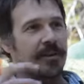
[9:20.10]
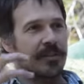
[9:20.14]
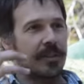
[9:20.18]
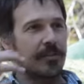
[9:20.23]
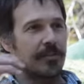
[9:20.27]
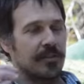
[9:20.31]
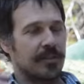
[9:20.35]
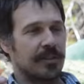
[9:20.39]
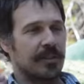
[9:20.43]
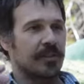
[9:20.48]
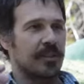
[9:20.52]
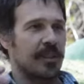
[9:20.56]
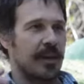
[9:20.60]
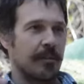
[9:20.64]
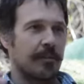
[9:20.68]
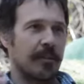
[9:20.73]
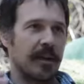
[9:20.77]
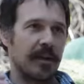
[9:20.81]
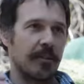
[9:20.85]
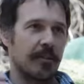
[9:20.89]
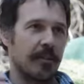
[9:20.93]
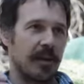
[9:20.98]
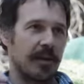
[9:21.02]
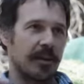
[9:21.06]
I'm using
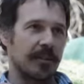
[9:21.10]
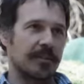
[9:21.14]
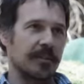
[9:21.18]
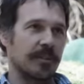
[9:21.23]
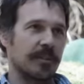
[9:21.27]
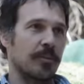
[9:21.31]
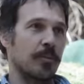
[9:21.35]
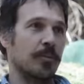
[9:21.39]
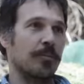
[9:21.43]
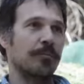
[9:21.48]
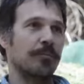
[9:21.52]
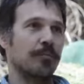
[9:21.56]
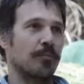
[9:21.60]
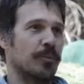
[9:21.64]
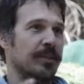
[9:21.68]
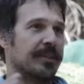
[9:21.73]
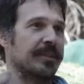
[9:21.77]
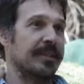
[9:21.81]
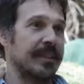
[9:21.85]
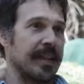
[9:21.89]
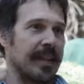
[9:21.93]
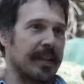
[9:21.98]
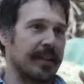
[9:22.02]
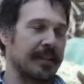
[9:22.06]
champagne bottles that can
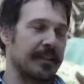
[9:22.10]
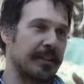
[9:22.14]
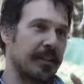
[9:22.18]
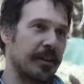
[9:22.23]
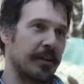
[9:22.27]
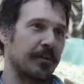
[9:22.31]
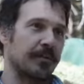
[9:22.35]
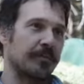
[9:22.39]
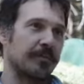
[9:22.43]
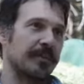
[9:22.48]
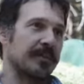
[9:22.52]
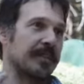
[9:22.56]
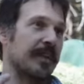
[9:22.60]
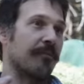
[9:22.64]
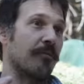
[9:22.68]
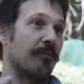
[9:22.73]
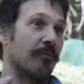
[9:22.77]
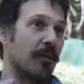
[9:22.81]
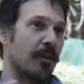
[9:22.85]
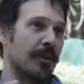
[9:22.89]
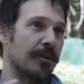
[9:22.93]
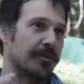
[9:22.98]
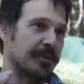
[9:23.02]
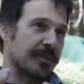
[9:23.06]
withstand, 7
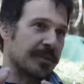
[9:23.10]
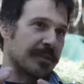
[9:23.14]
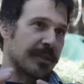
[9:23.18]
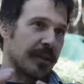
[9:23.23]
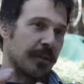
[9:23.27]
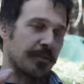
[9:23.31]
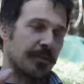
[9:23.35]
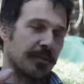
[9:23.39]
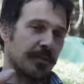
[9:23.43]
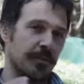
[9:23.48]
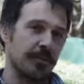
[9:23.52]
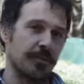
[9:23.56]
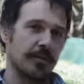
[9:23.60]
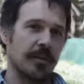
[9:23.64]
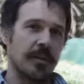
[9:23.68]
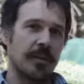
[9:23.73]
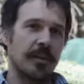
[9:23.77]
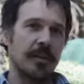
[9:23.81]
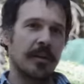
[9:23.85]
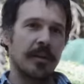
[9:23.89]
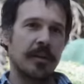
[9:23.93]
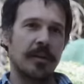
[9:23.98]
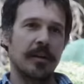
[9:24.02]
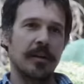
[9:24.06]
volumes of CO2.
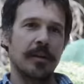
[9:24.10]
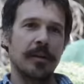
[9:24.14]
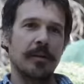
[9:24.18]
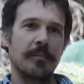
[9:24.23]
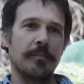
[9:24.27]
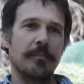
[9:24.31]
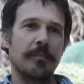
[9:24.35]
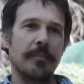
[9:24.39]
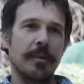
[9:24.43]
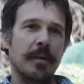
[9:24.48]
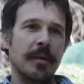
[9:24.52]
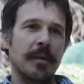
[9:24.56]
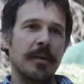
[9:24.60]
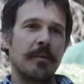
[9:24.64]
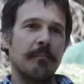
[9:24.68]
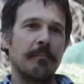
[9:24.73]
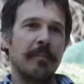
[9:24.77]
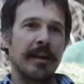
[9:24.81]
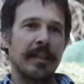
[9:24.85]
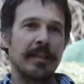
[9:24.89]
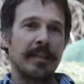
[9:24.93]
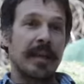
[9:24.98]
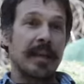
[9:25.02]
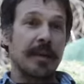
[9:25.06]

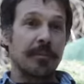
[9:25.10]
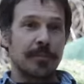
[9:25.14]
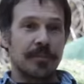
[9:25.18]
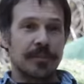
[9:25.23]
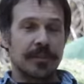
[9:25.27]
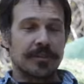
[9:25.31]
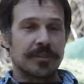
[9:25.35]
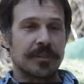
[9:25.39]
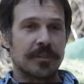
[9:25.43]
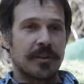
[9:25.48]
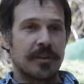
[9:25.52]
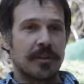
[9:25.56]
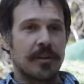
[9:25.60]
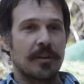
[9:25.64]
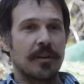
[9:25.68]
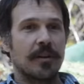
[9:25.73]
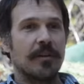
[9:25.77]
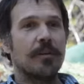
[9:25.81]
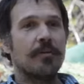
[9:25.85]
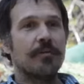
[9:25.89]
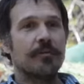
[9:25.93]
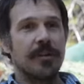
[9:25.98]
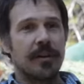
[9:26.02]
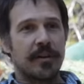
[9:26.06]
My labels are
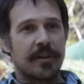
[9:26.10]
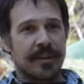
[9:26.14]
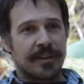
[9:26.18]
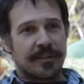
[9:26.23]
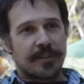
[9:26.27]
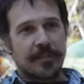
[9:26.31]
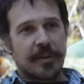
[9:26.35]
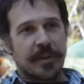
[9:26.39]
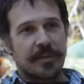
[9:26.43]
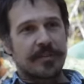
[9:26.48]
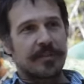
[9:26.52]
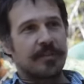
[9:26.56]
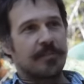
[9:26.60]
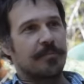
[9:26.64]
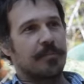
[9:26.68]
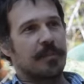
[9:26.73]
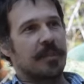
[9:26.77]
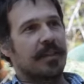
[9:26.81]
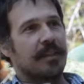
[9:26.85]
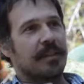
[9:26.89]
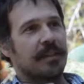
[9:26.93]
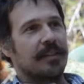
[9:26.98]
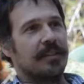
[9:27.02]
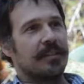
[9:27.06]
very expensive
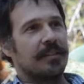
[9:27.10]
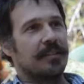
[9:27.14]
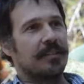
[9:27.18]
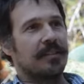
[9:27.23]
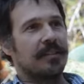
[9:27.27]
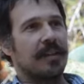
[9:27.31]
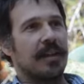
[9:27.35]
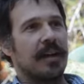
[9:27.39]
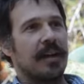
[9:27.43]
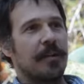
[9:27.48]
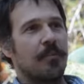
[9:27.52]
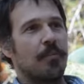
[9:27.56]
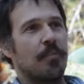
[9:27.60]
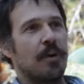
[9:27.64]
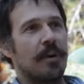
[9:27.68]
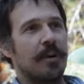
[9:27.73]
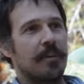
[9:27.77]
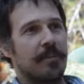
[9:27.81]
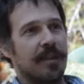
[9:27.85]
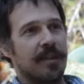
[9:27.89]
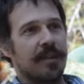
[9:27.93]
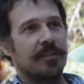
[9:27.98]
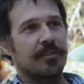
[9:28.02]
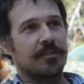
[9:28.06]
because I want to
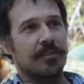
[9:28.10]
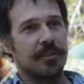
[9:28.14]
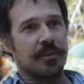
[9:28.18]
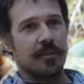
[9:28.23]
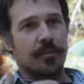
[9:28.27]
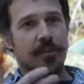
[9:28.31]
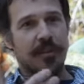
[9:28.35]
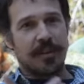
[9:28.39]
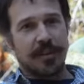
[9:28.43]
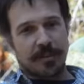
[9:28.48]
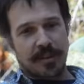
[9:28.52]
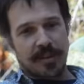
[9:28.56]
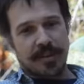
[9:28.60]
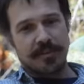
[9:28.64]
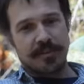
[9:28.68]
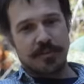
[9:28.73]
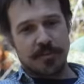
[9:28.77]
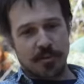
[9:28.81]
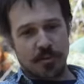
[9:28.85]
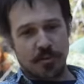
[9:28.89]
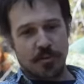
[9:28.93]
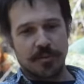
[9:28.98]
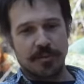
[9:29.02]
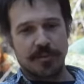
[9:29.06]
make sure that when the
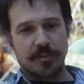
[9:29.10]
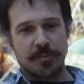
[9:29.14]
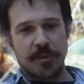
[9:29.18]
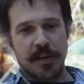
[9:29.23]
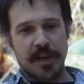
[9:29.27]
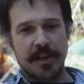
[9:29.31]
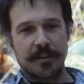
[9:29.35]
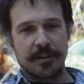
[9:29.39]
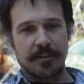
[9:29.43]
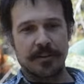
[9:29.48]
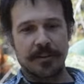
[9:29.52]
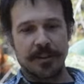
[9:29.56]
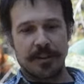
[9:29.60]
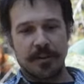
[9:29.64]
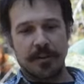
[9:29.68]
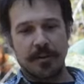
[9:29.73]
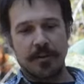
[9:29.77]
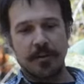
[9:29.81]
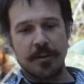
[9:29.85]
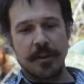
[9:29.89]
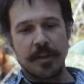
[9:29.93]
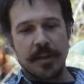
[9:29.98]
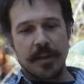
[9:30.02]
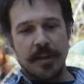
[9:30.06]
customer holds the bottle,
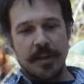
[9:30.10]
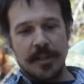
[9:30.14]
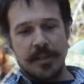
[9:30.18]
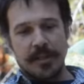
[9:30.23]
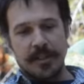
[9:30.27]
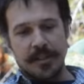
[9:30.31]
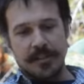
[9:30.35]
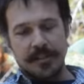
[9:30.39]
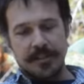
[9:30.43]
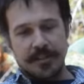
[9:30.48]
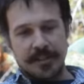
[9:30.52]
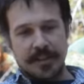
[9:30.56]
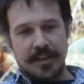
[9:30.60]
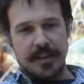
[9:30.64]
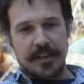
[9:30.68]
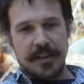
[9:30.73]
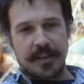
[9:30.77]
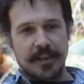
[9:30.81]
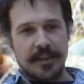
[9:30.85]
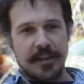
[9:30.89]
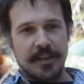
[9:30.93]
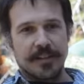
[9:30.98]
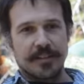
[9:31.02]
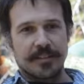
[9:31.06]
that
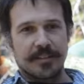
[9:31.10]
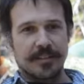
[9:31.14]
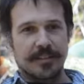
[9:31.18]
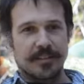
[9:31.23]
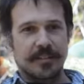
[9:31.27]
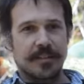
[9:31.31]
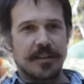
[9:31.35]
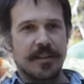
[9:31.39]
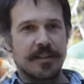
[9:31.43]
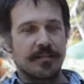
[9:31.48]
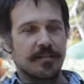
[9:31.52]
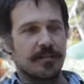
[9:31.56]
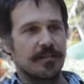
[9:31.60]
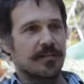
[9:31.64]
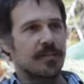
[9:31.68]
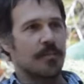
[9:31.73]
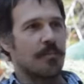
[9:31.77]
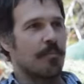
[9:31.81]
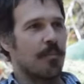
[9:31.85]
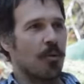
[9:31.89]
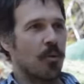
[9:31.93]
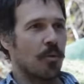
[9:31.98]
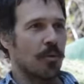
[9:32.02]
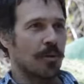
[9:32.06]
it
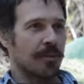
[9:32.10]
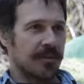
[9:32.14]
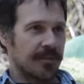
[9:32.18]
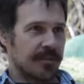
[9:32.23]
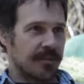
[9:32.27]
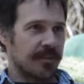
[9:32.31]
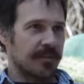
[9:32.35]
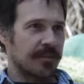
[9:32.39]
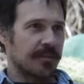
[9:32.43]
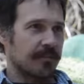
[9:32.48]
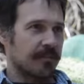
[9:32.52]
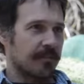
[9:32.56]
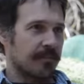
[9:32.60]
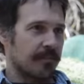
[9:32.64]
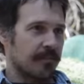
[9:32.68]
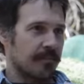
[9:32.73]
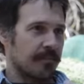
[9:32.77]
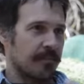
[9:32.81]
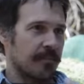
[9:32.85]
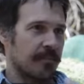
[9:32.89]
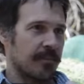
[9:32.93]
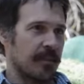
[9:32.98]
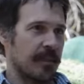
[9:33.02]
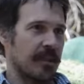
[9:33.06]
supports,
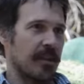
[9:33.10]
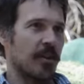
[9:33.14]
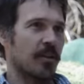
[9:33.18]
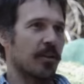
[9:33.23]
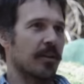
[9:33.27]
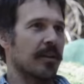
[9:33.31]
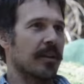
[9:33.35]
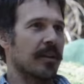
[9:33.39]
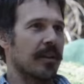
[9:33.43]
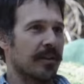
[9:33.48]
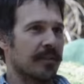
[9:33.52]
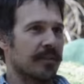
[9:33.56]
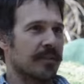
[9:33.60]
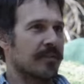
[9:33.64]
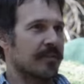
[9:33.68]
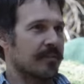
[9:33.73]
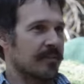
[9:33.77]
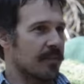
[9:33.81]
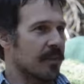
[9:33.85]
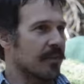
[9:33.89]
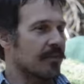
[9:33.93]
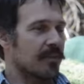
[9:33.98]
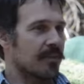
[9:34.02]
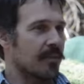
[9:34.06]

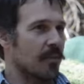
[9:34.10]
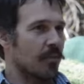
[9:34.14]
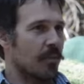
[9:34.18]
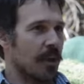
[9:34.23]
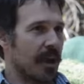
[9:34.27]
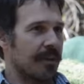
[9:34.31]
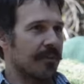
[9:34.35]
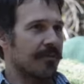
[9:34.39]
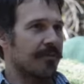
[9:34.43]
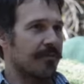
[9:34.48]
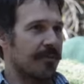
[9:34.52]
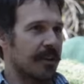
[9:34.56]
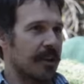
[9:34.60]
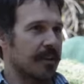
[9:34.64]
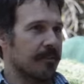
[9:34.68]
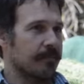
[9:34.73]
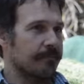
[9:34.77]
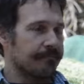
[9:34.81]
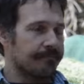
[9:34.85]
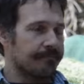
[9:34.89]
it's the right fit.